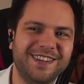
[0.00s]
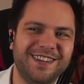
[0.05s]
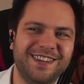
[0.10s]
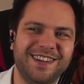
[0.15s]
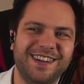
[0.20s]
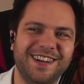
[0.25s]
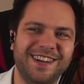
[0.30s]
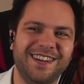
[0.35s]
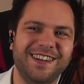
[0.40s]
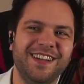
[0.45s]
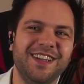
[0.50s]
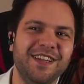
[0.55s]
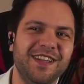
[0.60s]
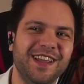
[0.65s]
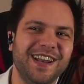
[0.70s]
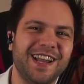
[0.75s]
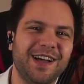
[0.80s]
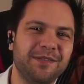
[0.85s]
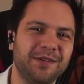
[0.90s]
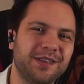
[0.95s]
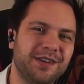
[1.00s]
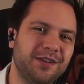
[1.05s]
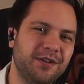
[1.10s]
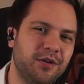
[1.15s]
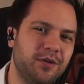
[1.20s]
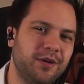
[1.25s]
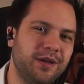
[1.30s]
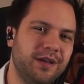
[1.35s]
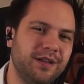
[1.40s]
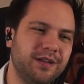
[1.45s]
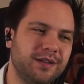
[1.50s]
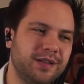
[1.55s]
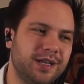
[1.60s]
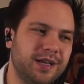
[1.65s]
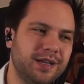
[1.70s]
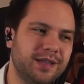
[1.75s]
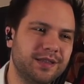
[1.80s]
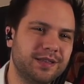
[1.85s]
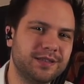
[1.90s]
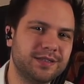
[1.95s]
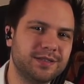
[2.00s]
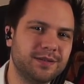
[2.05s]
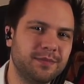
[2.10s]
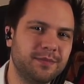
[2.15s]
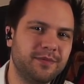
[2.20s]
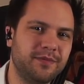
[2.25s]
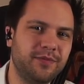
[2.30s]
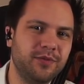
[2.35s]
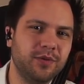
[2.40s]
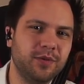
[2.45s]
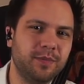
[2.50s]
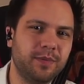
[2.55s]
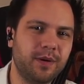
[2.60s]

Now I'm gonna go get some food,